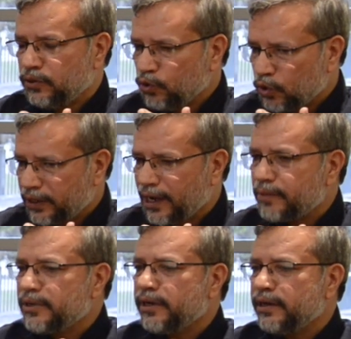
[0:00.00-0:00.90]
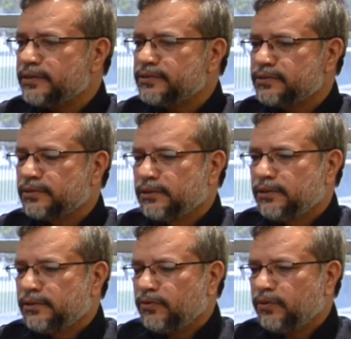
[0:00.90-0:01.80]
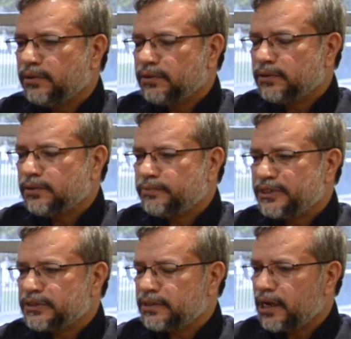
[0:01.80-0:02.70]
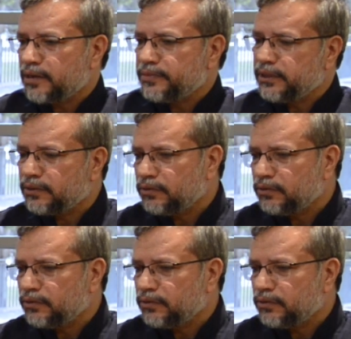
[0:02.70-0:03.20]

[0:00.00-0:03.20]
no crime is prescribed in